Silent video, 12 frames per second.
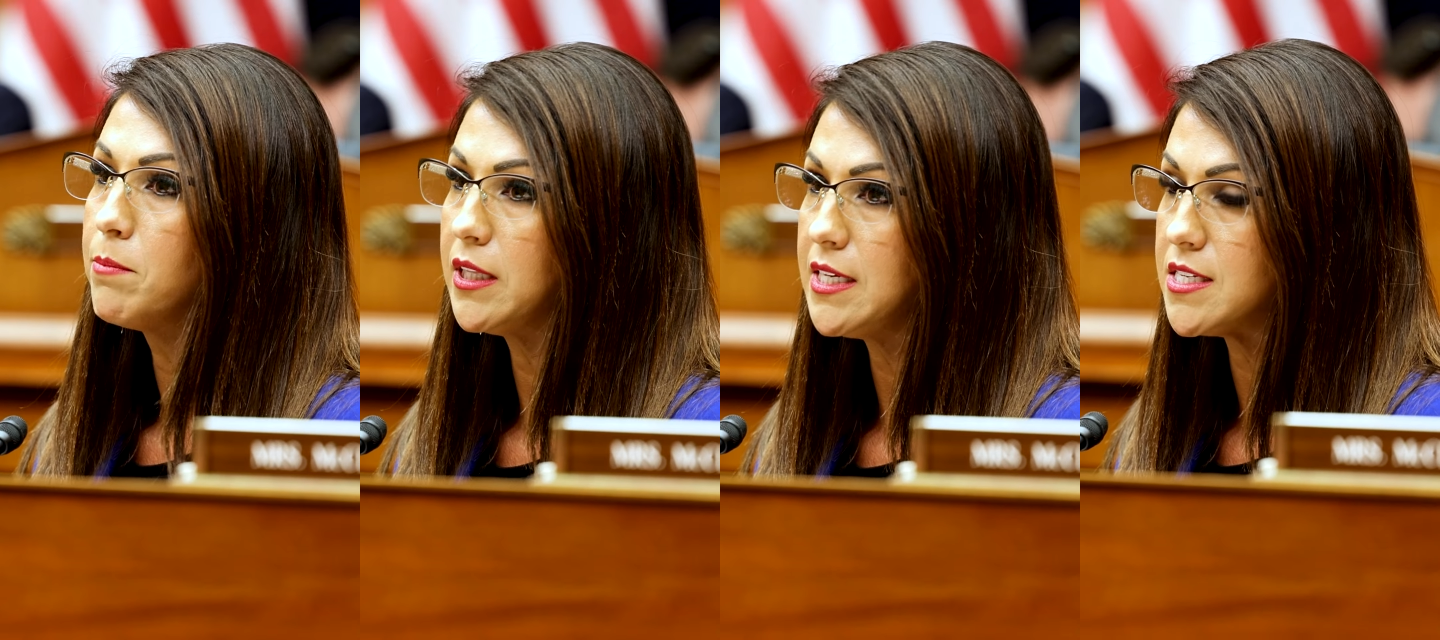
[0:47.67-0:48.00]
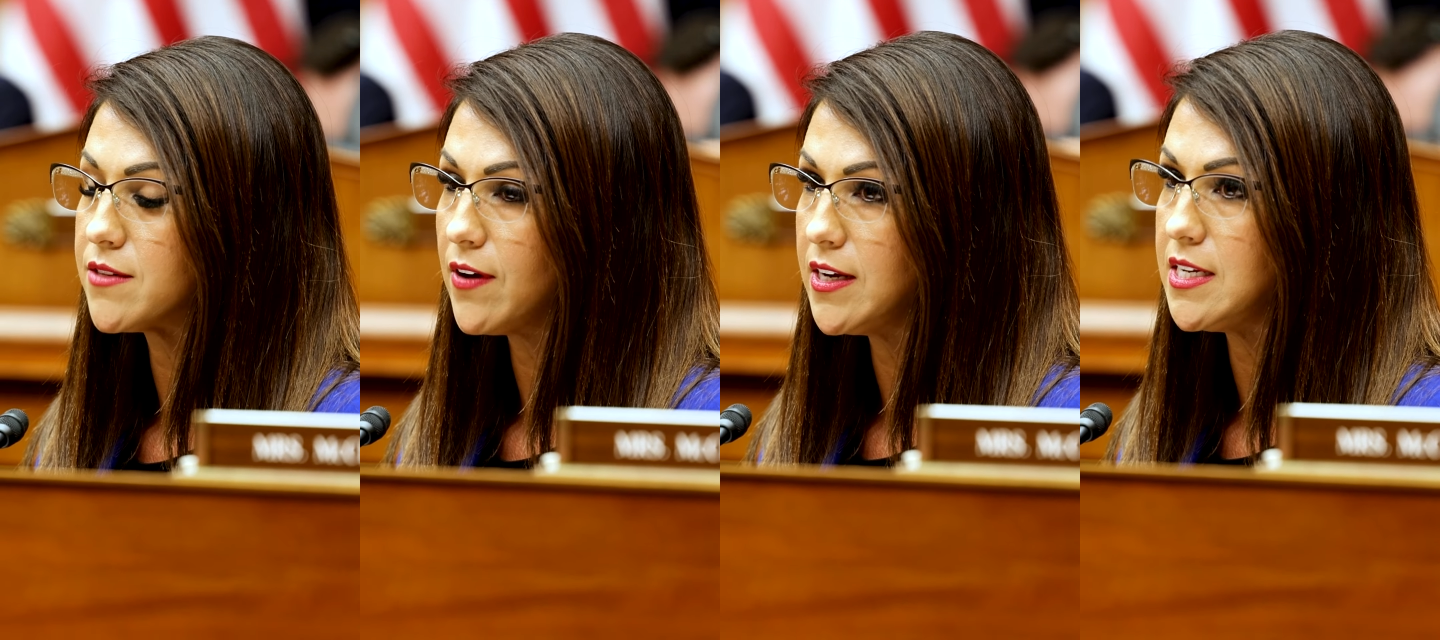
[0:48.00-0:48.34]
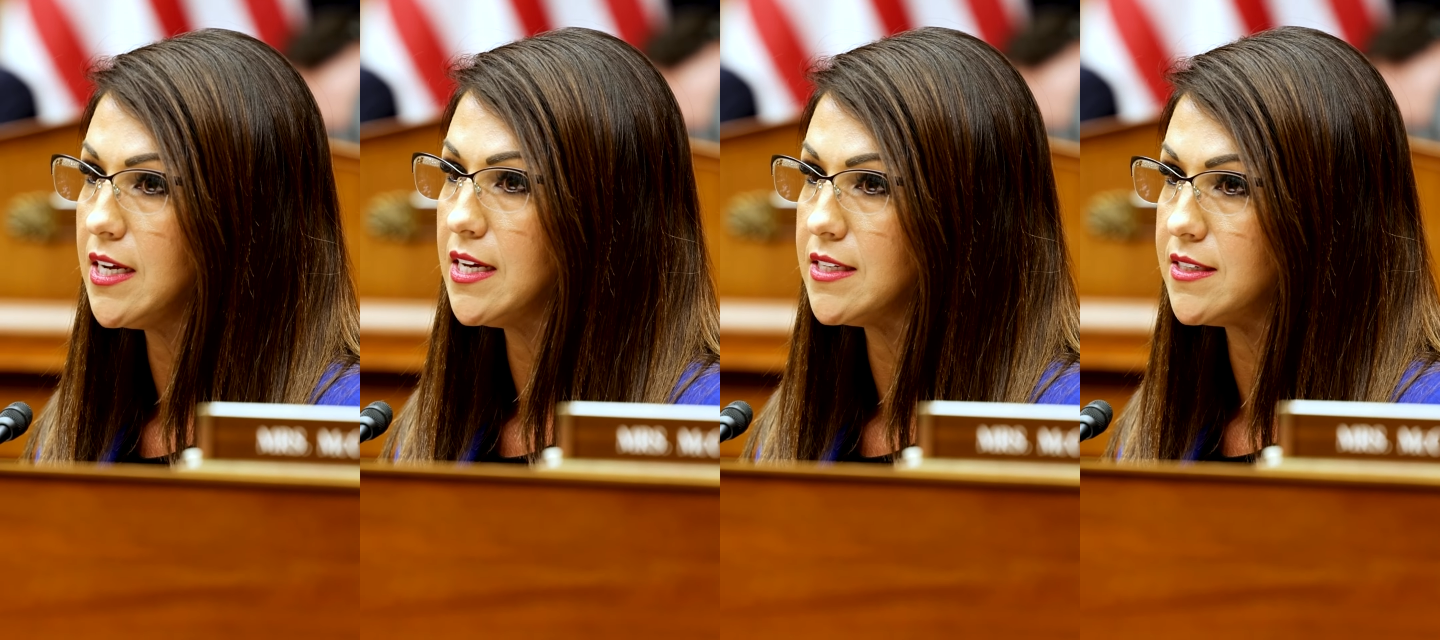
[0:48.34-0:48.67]
police
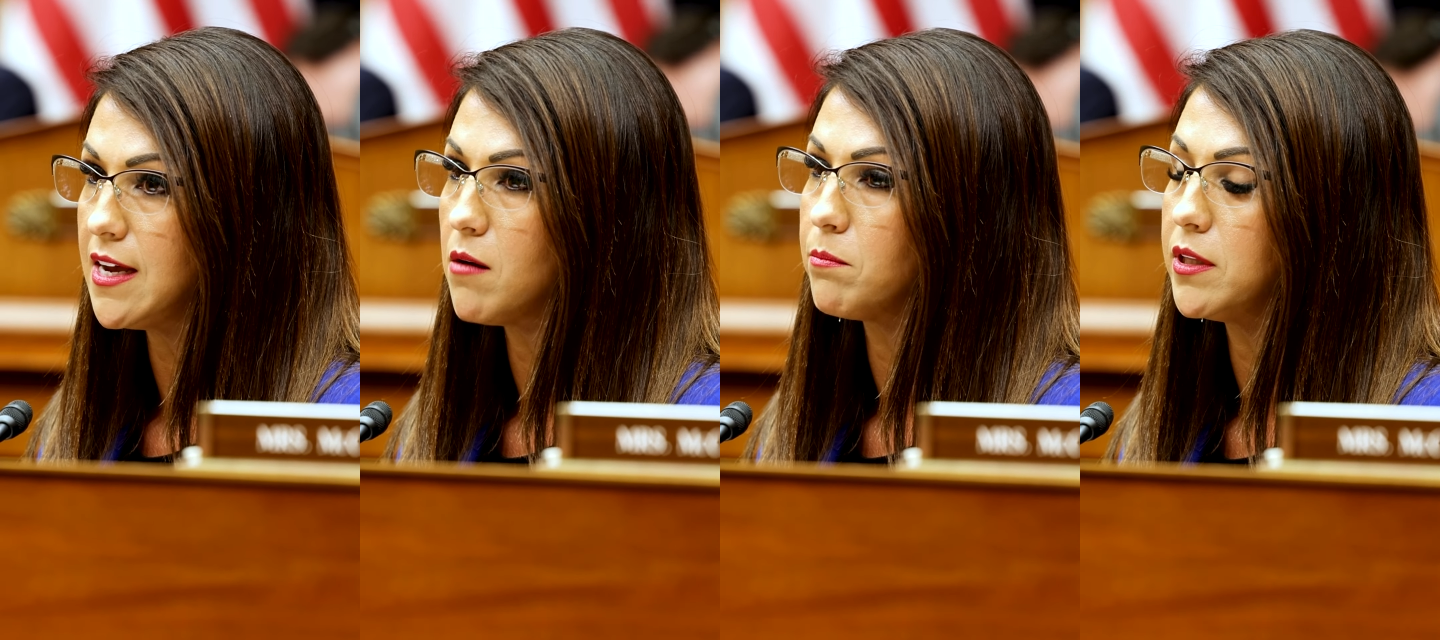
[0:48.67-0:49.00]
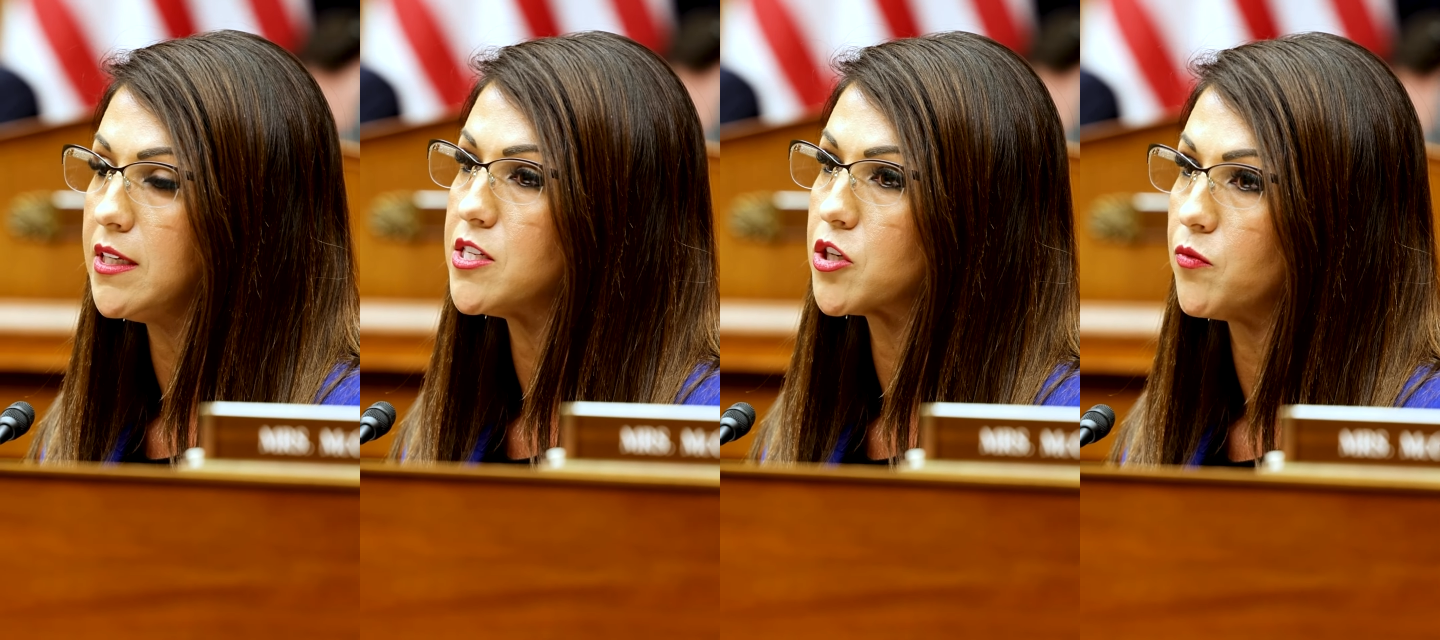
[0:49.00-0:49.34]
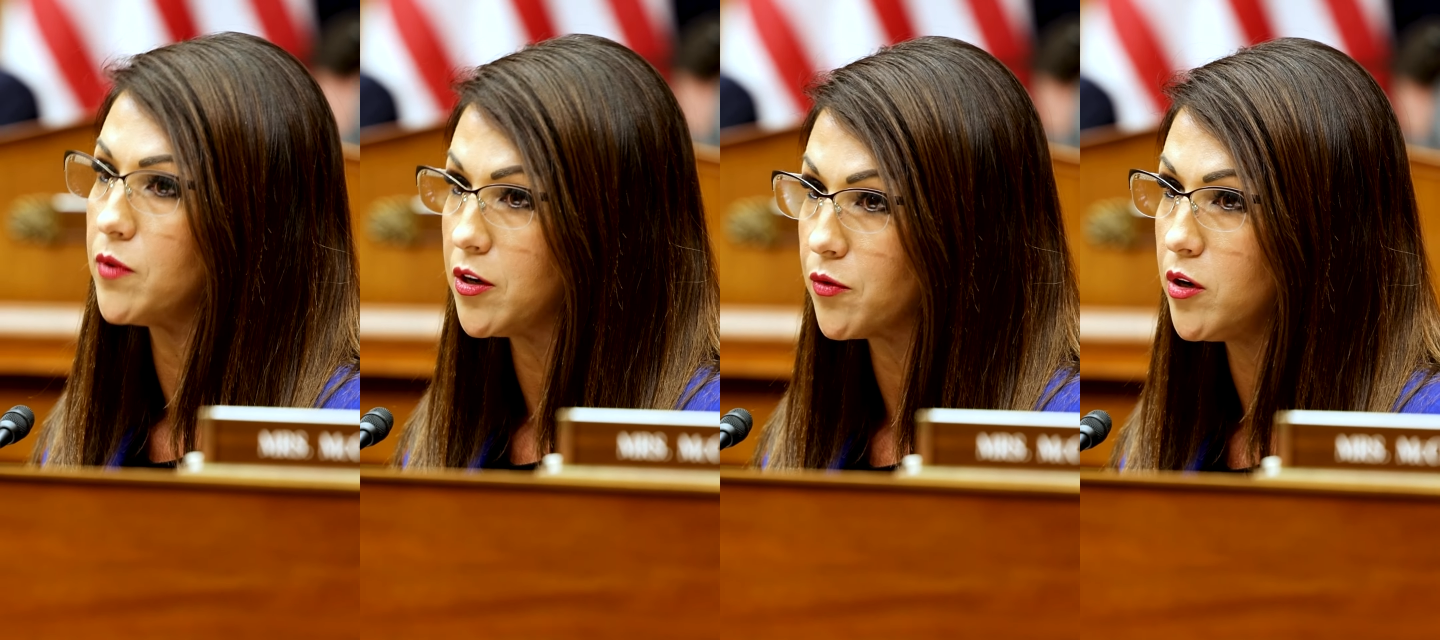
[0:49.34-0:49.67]
funding is down, police
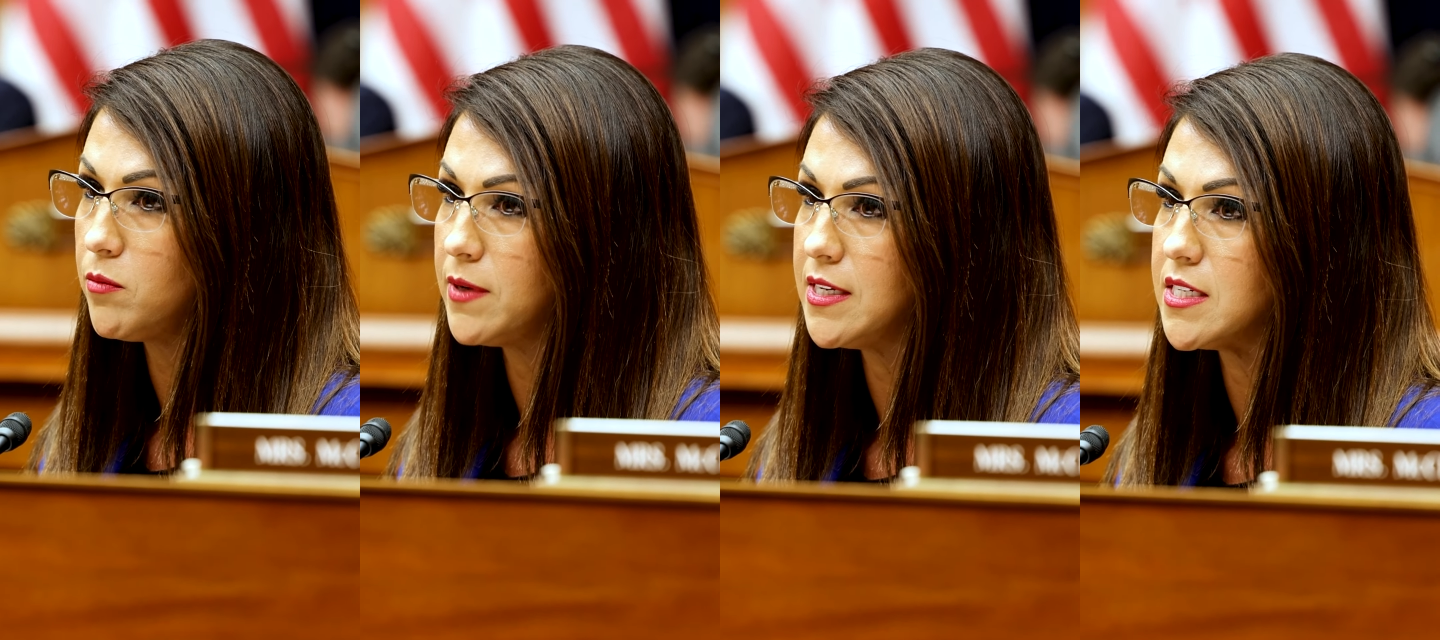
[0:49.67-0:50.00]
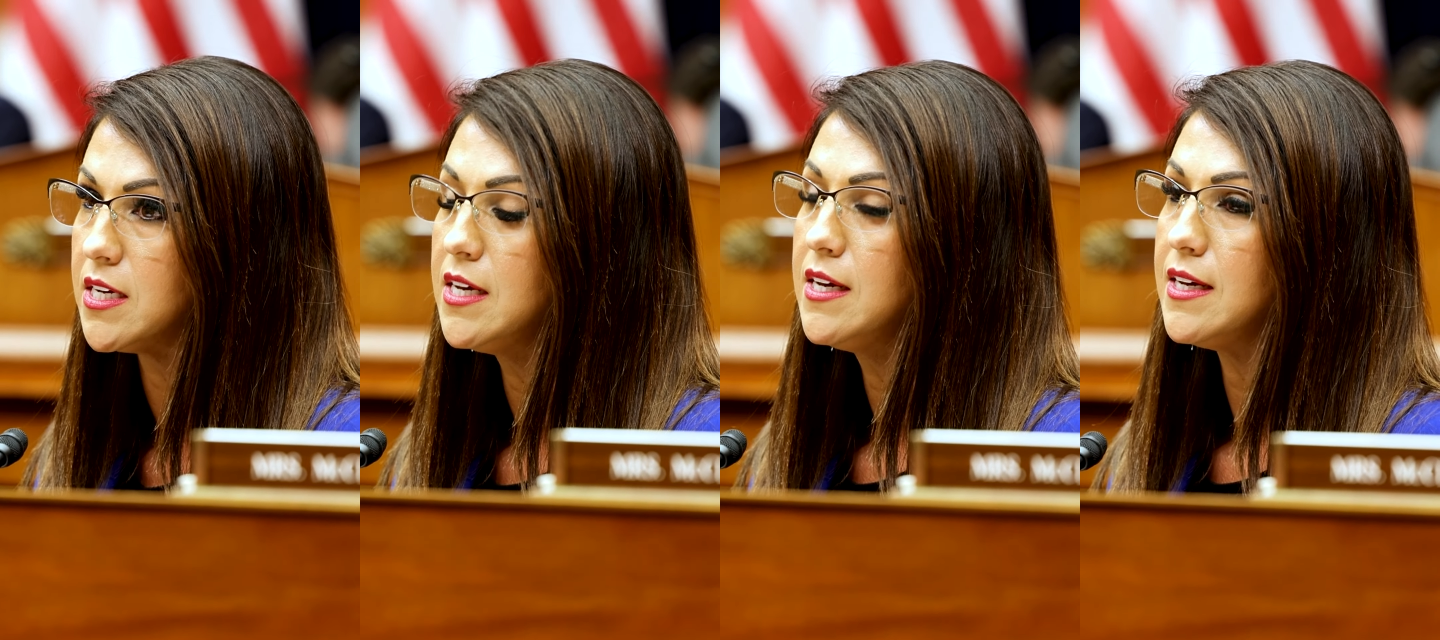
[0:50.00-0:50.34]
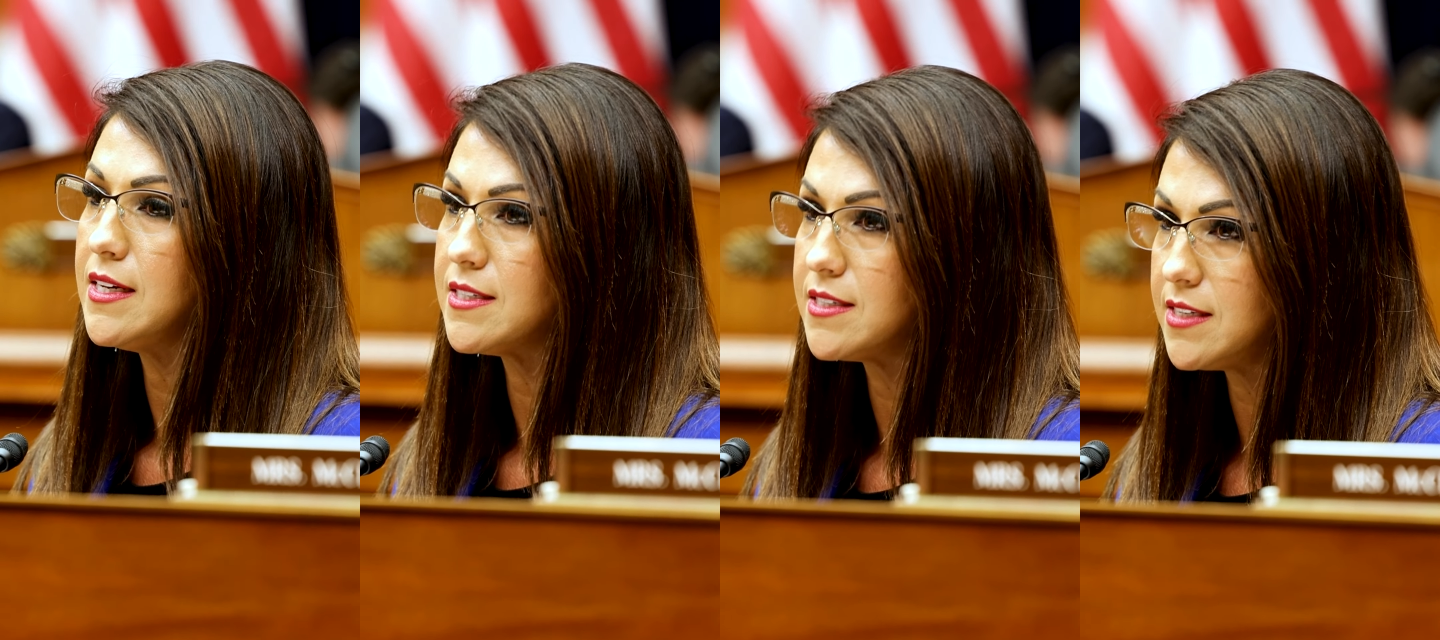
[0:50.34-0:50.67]
recruitment
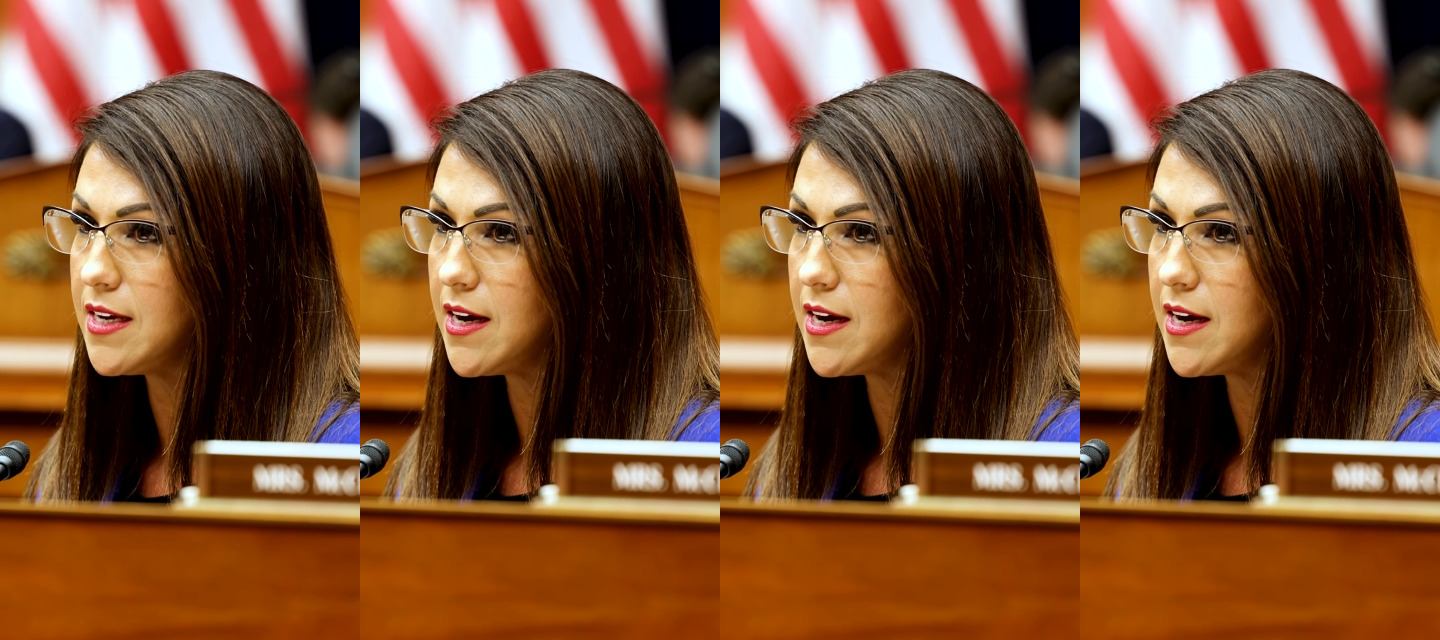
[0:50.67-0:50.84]
is